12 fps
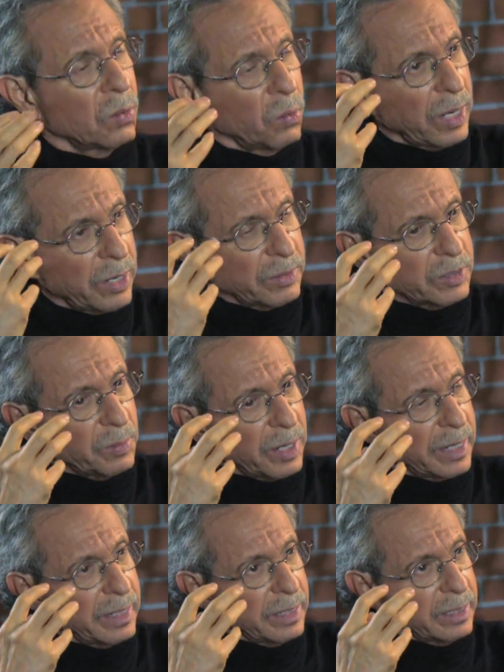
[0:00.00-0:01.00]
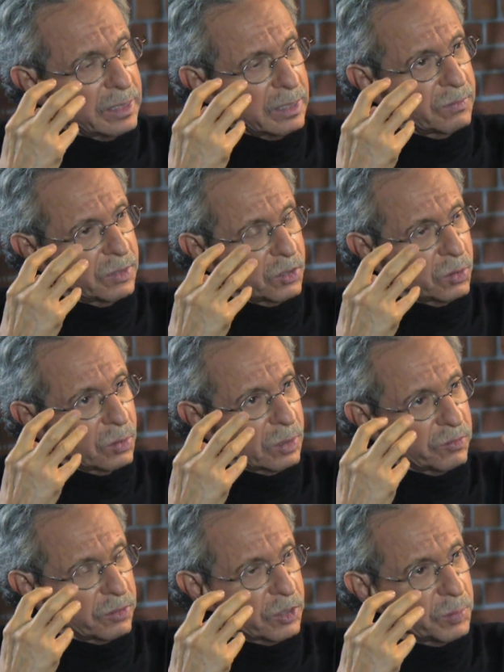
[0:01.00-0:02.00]
Where is my
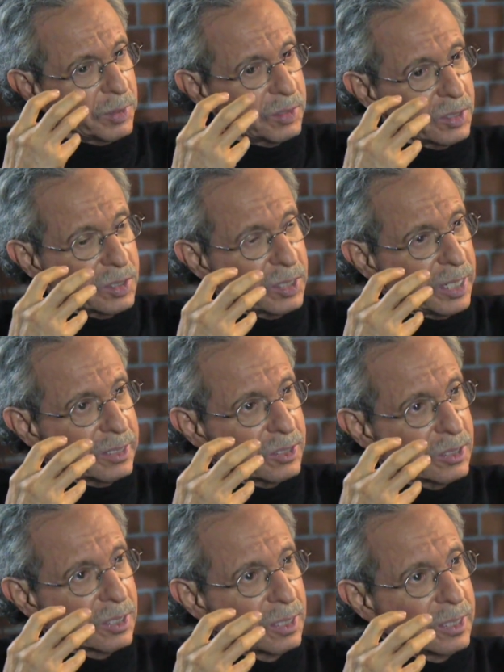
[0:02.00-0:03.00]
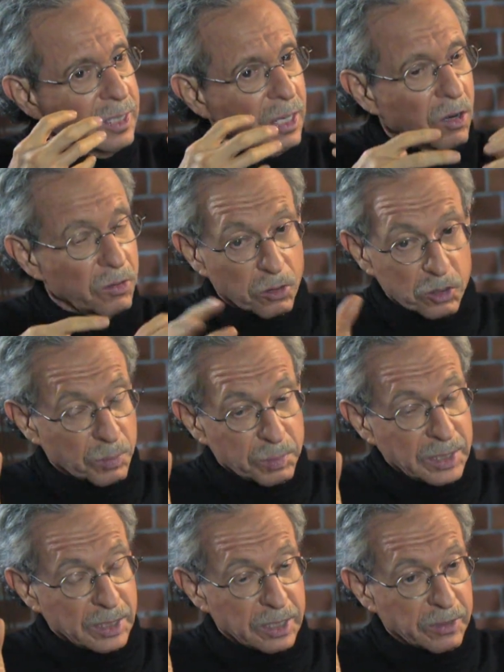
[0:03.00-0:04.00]
individual first person sense? Are those
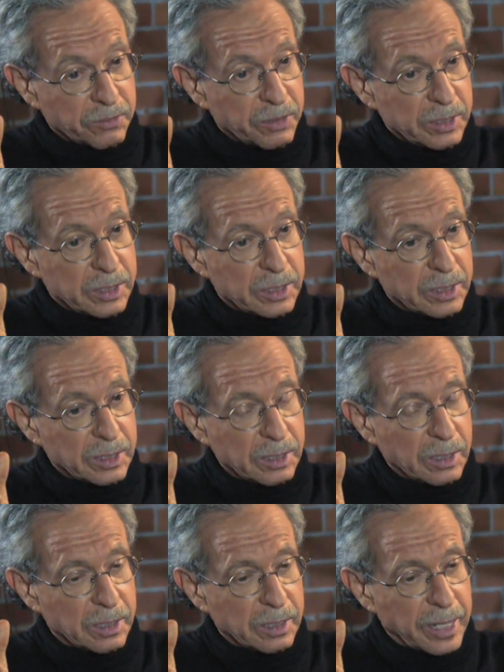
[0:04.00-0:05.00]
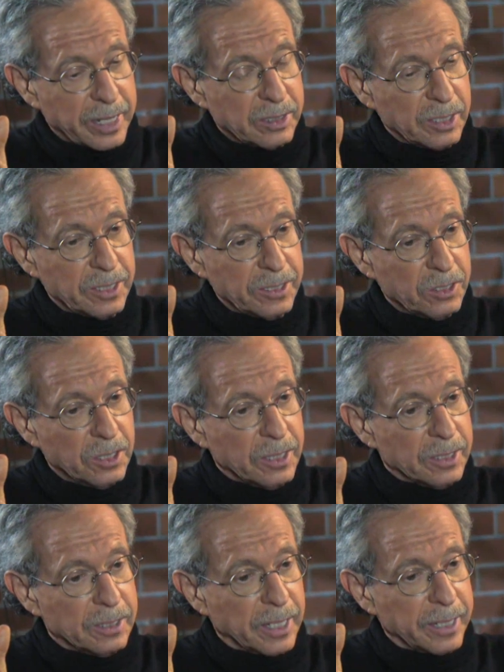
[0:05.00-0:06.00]
completely different uh, uh, entities,
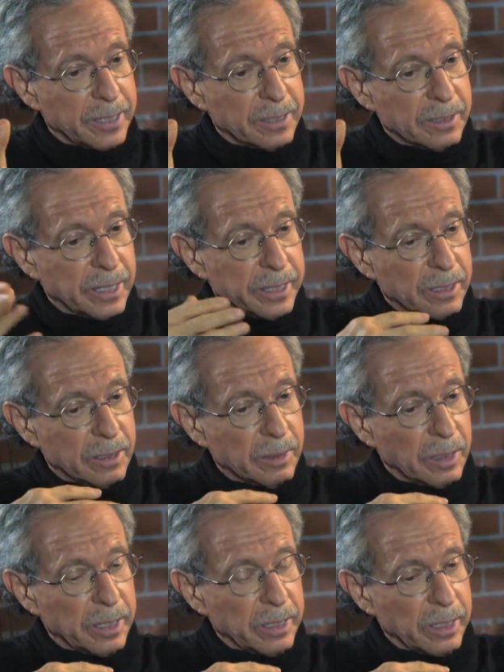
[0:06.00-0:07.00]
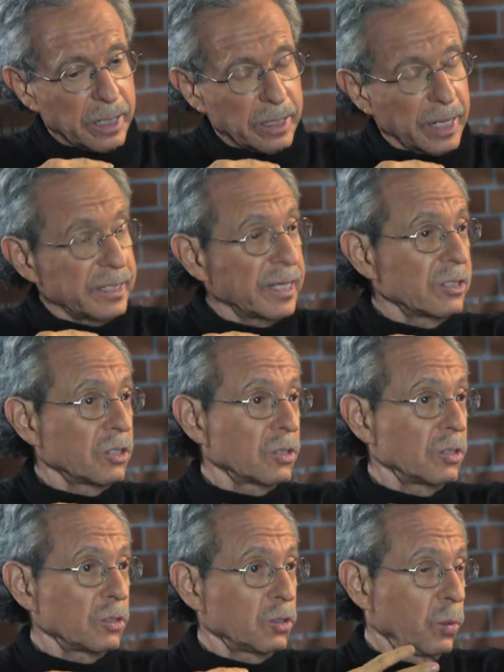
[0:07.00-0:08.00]
like like a, a, an
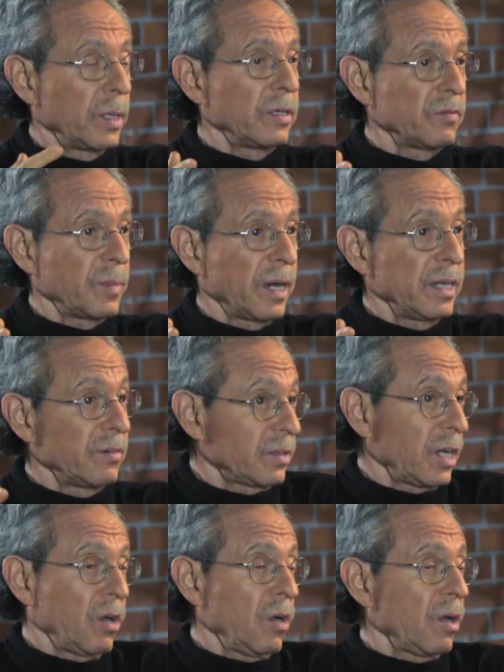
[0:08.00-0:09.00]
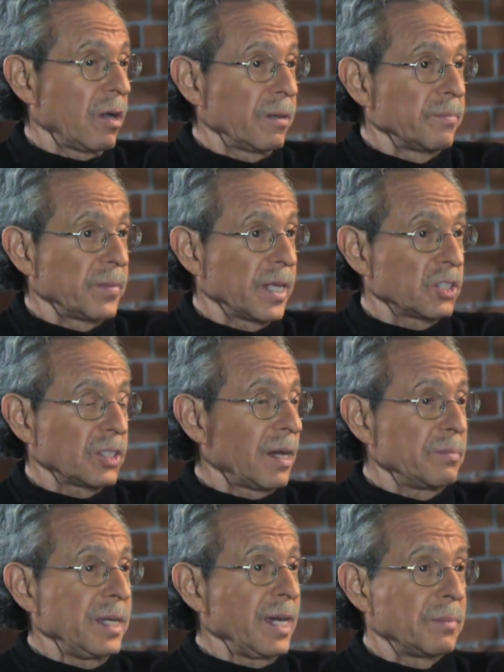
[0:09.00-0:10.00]
identical twin of mine? If they are, that's
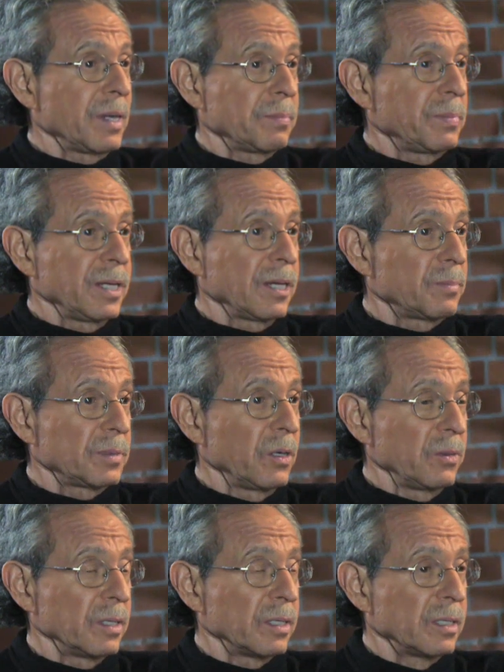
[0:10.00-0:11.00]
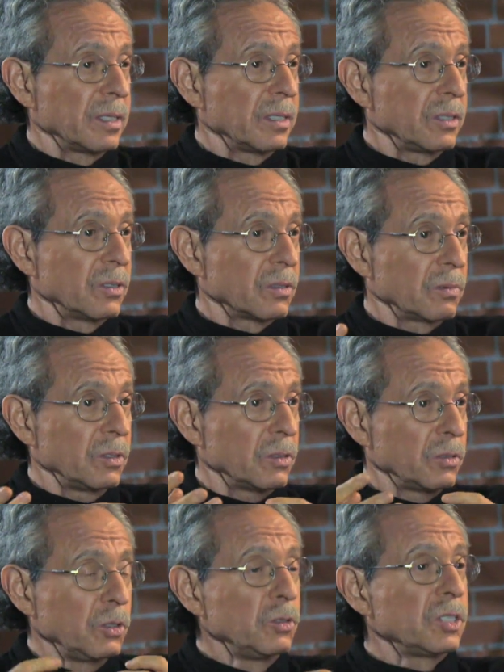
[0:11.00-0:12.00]
not me. I'm not being uploaded. You're
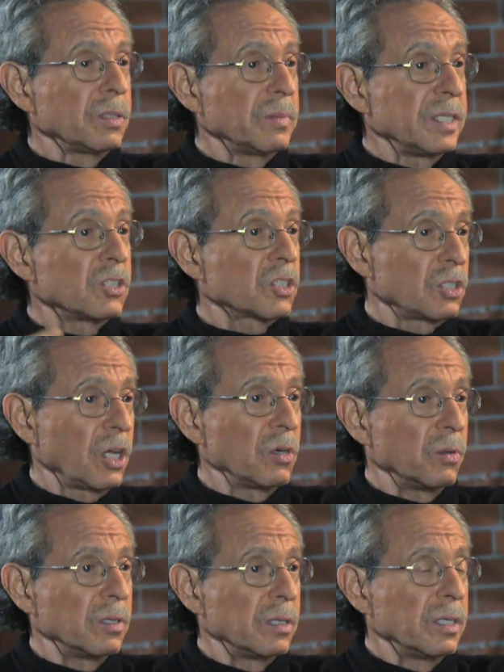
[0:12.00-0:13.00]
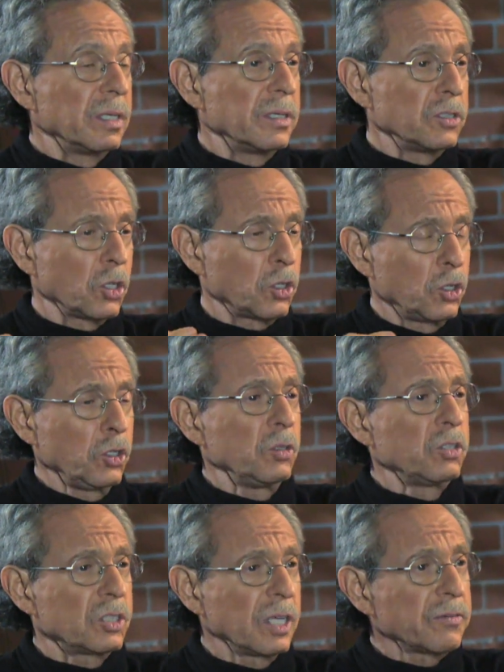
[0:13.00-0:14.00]
you're using me to clone. There's a
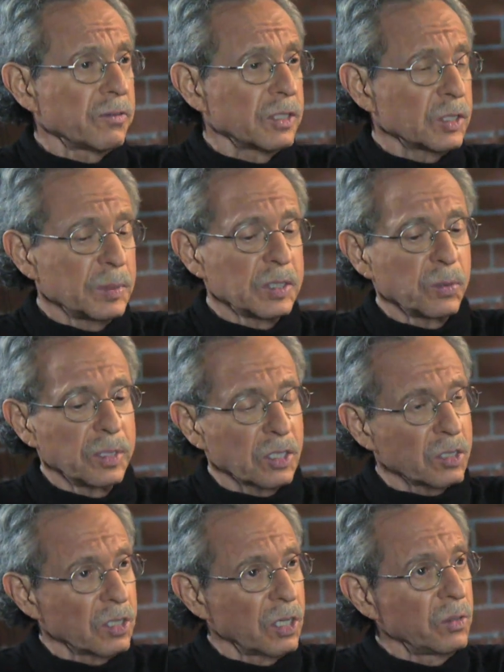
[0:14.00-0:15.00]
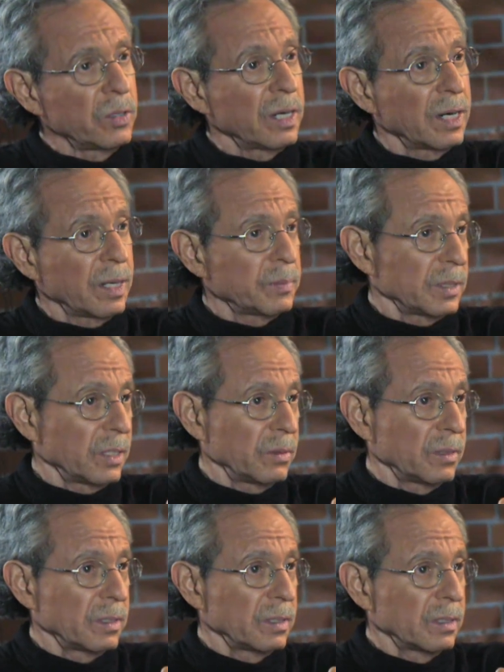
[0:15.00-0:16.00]
huge difference between a clone and an
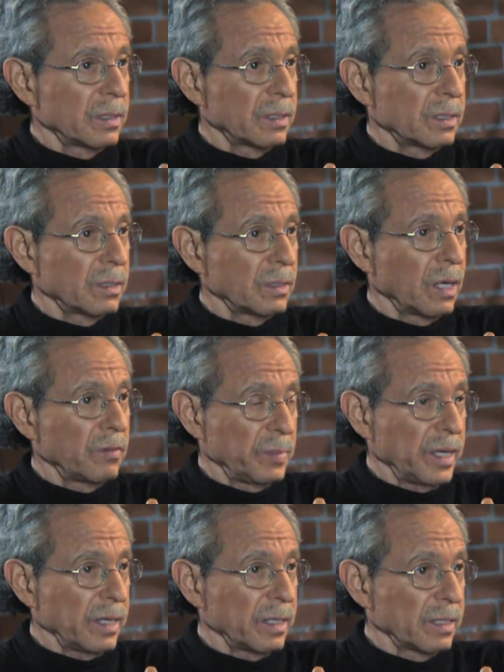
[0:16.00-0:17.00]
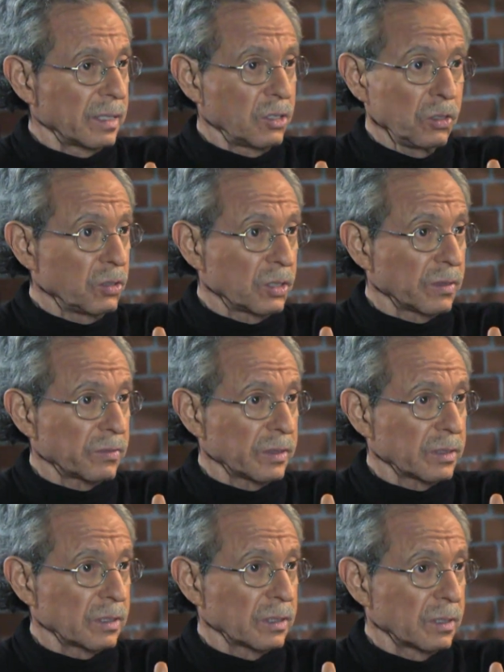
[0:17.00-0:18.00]
upload of me. Huge difference.